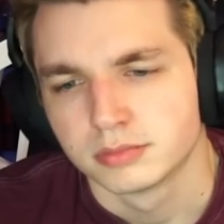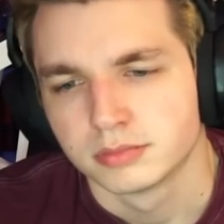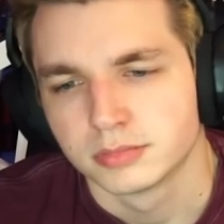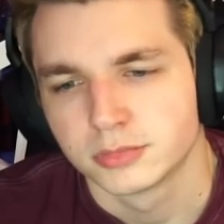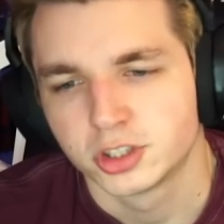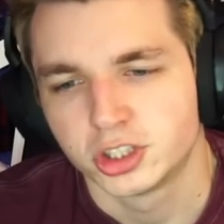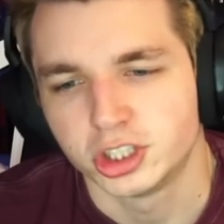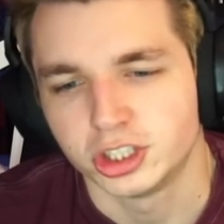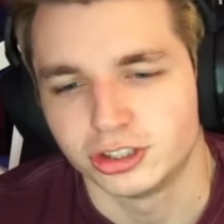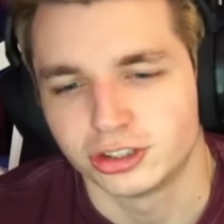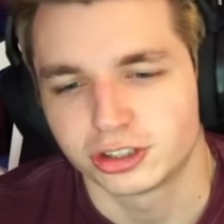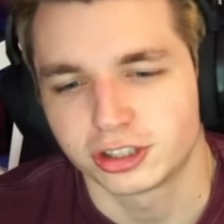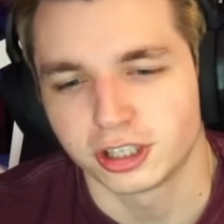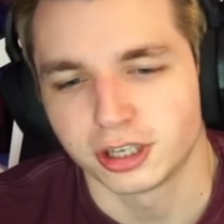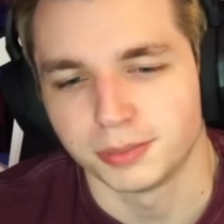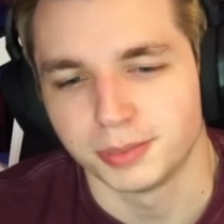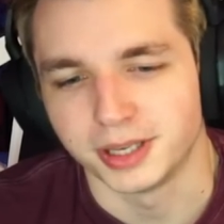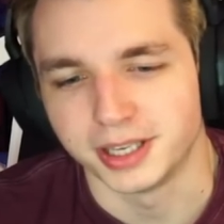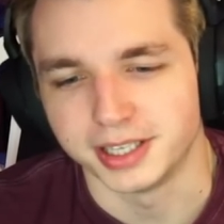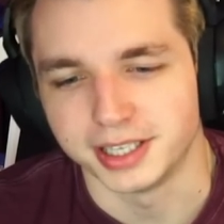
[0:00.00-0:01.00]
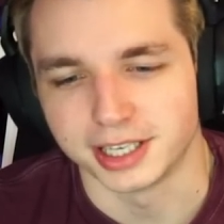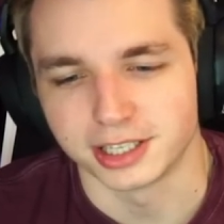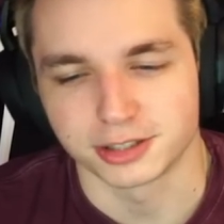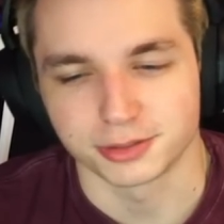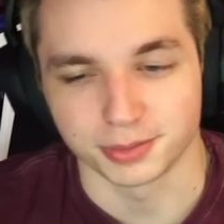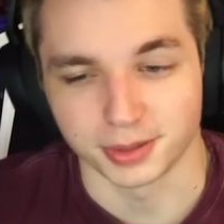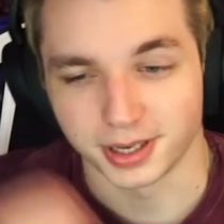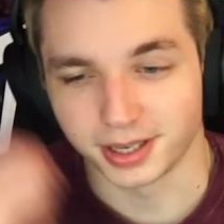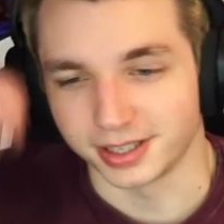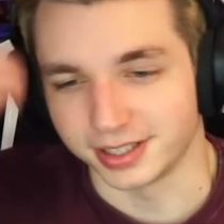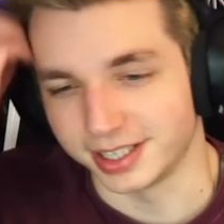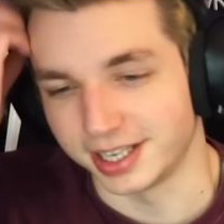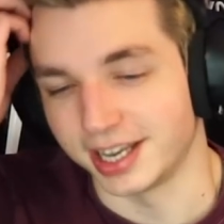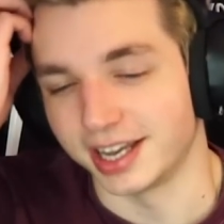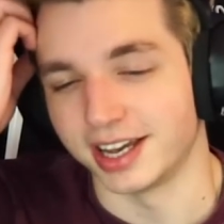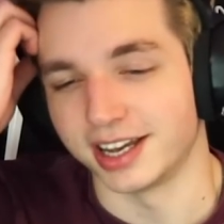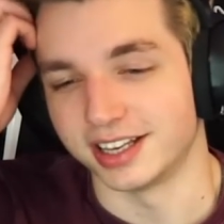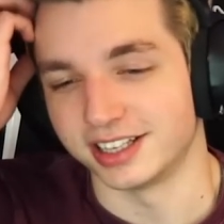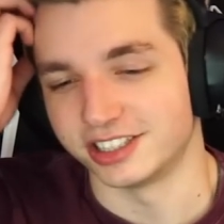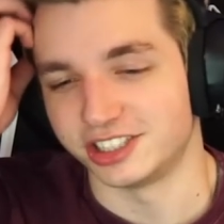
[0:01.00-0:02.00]
She's gonna be a yes man.
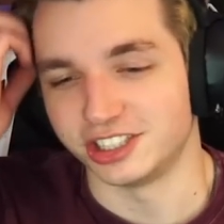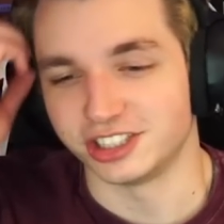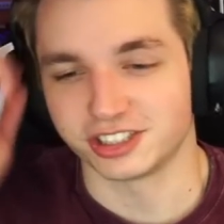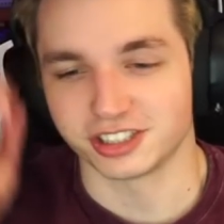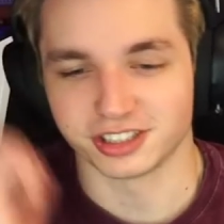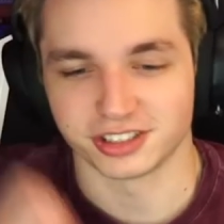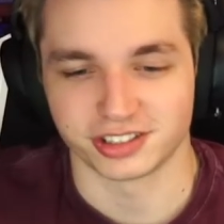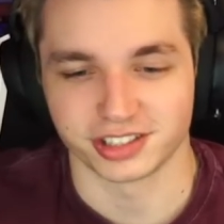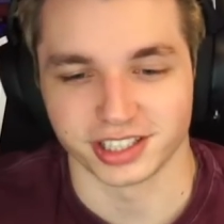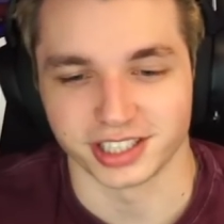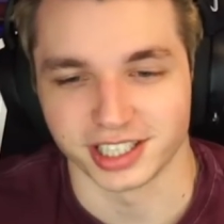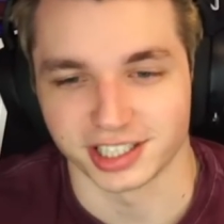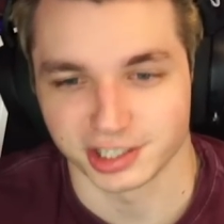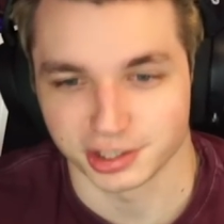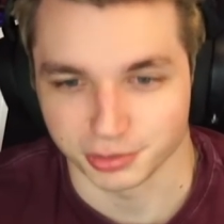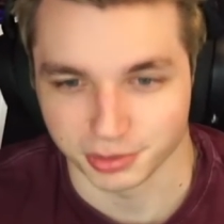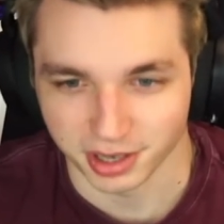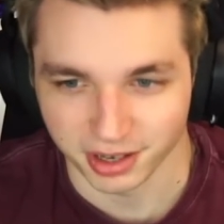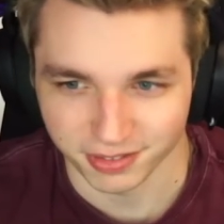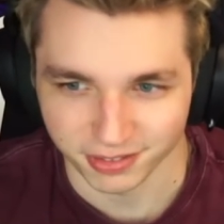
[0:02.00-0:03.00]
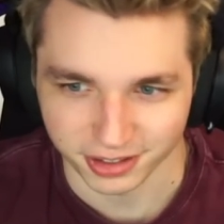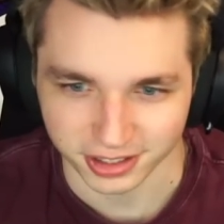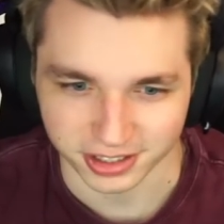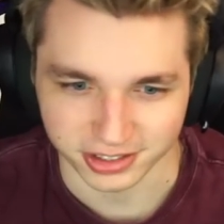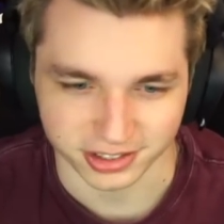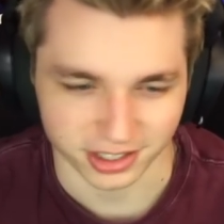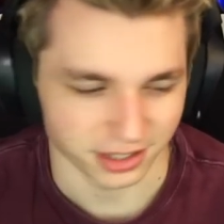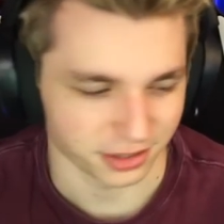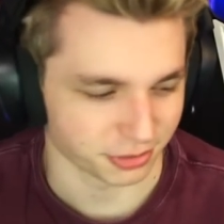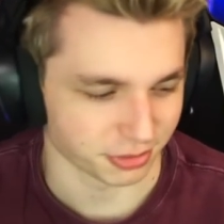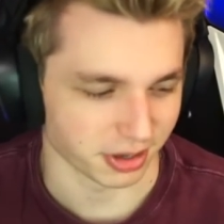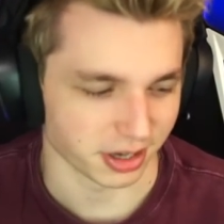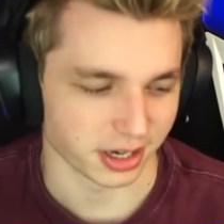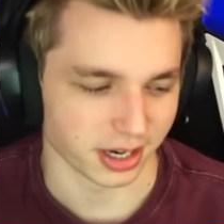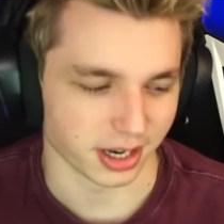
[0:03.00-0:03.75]
Yeah, she's gonna say yes whatever he says right